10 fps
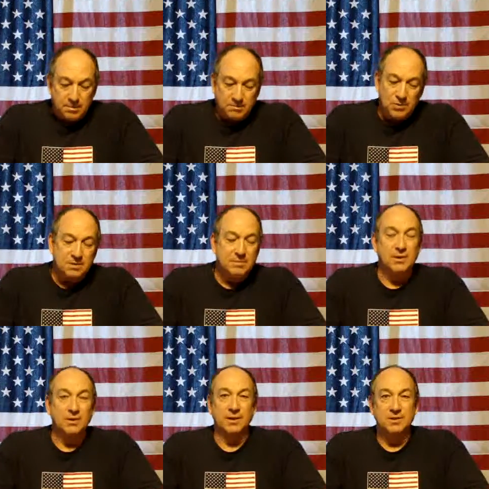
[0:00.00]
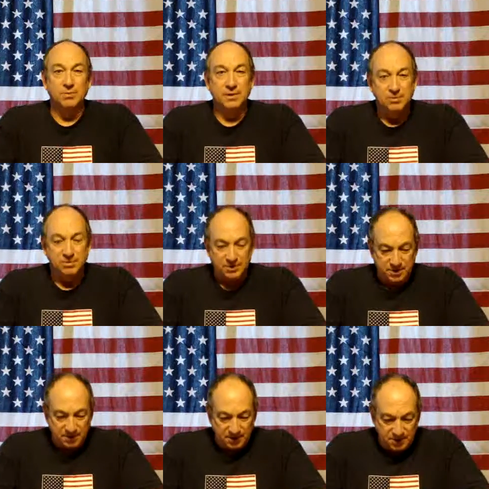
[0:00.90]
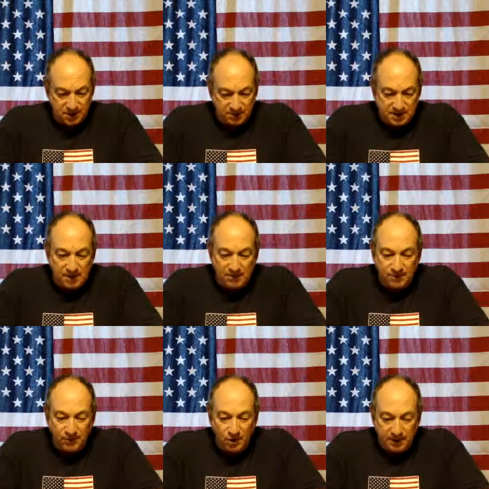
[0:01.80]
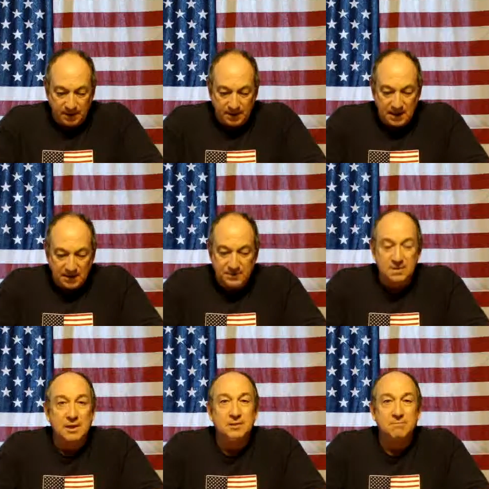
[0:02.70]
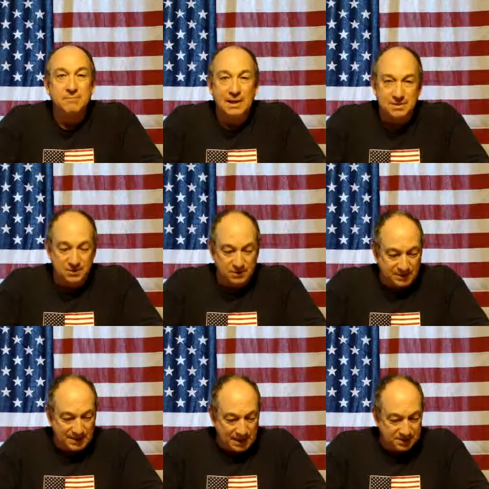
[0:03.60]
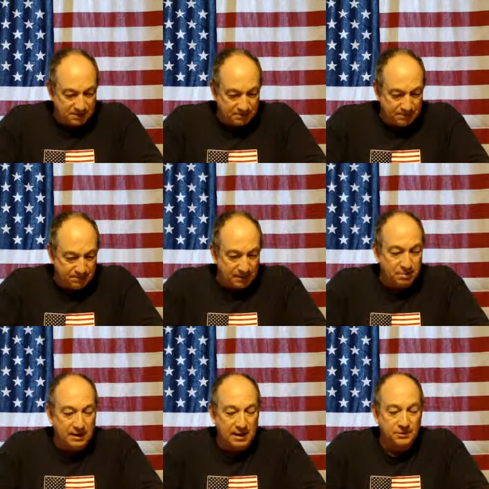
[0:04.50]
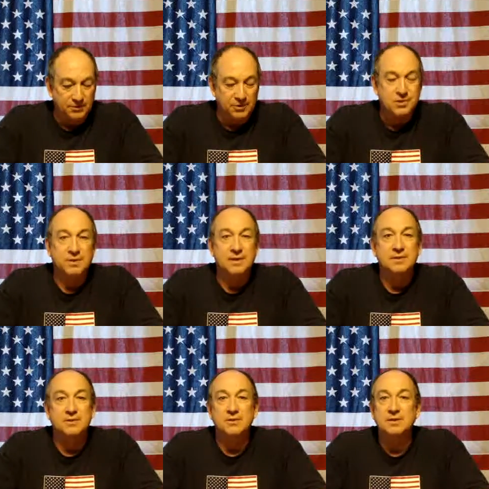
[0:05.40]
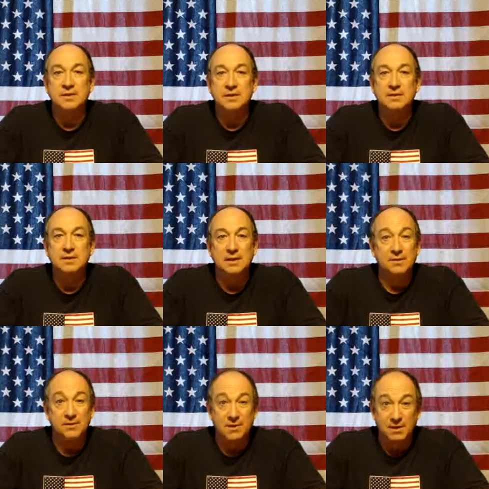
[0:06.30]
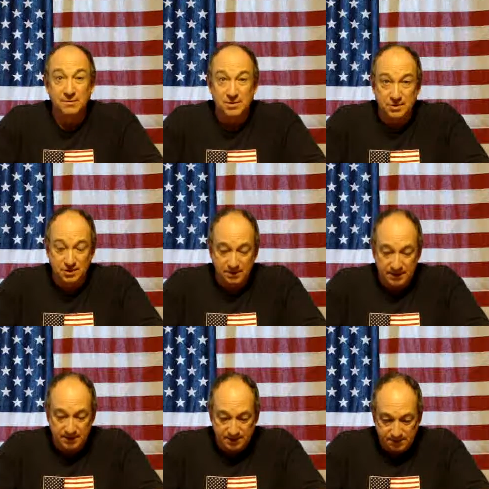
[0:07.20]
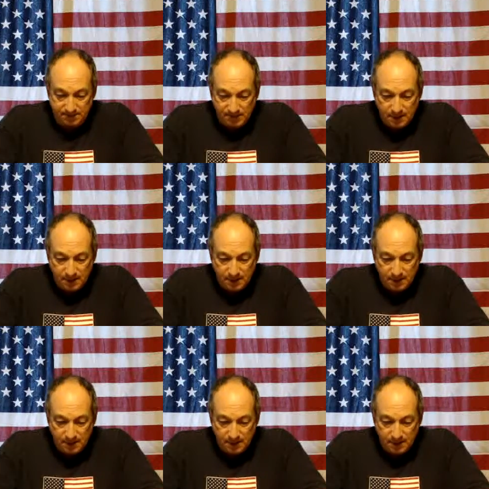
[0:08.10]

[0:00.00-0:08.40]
Most Americans were introduced to the term Islamophobia after the Muslim massacre of thousands of people had played out in their streets, their cities, and on their television screens.